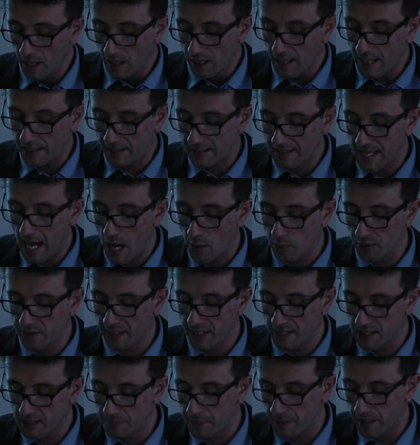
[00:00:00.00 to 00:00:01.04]
Like
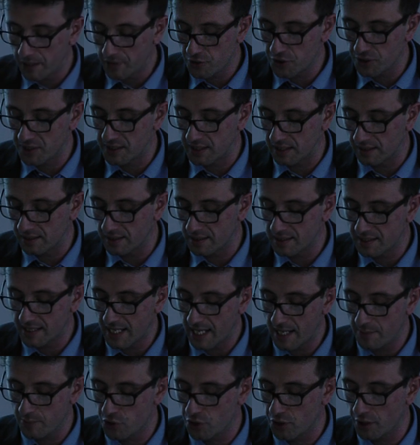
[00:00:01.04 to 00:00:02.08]
nowadays, purchasing the
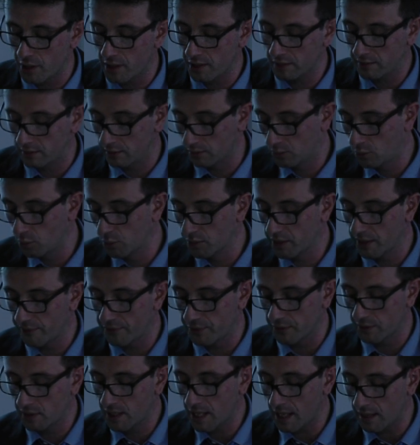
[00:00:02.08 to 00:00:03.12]
same shirt in 2
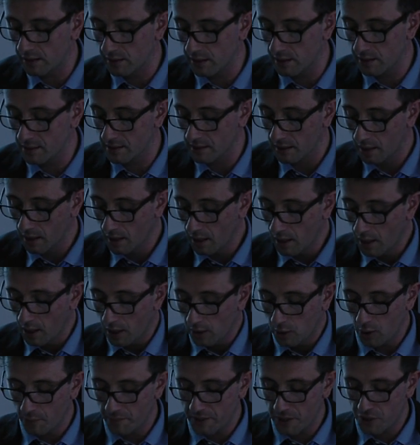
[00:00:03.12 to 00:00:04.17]
different colors,
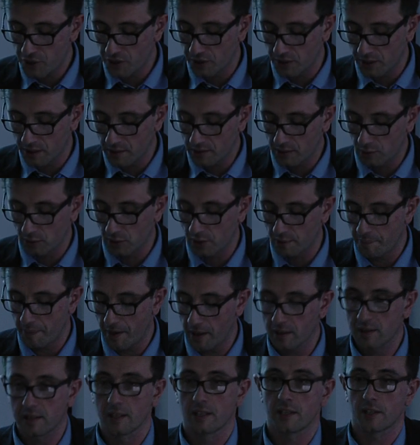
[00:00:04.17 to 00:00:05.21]
commissioners could
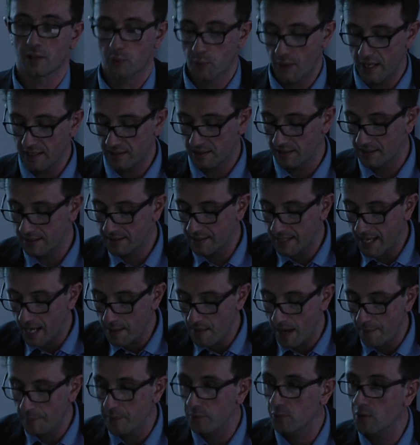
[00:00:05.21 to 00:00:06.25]
apparently request the
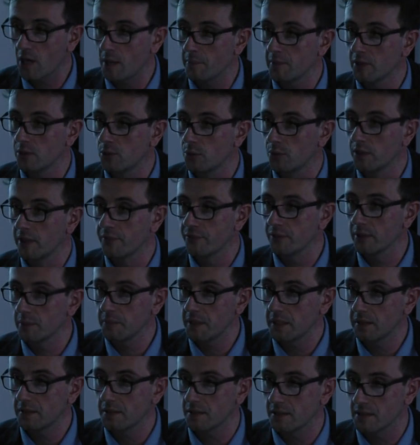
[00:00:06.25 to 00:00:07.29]
same epigram in 2 different
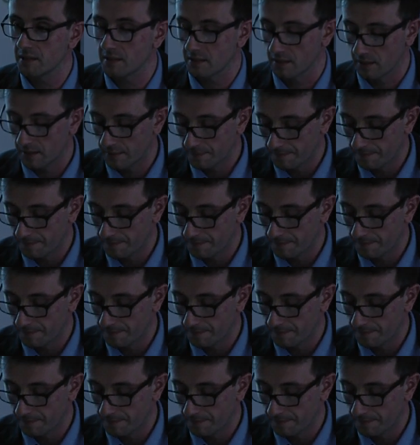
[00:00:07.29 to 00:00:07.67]
meters.